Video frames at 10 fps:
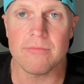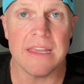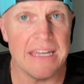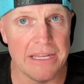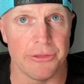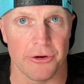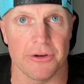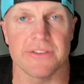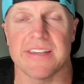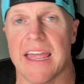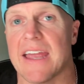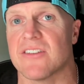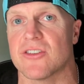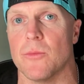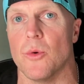either tag
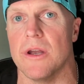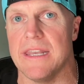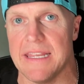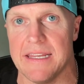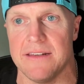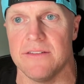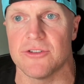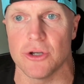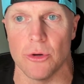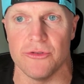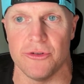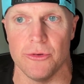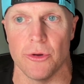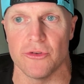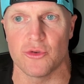someone in to go do
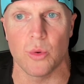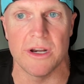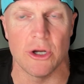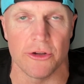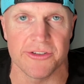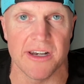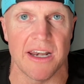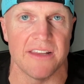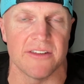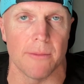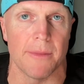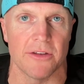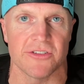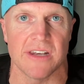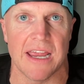those 20 alternating dumbbell
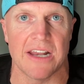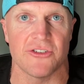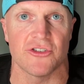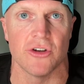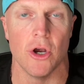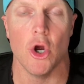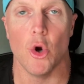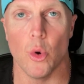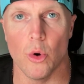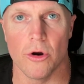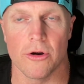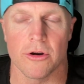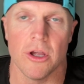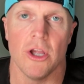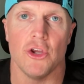snatch,
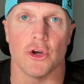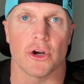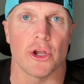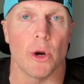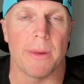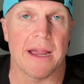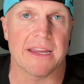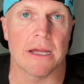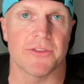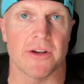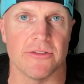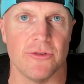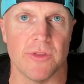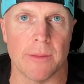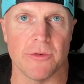or you're going to go back out there and
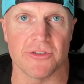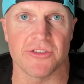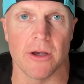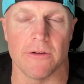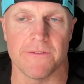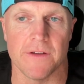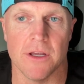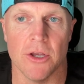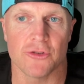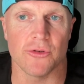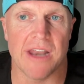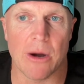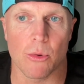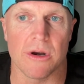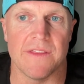do them yourself. So now
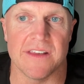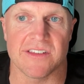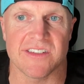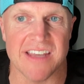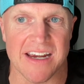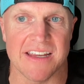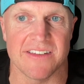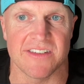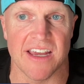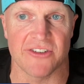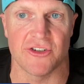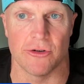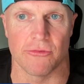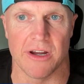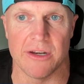we're in this second
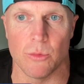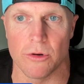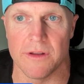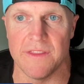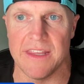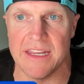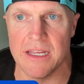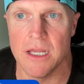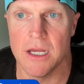section, right? We're in the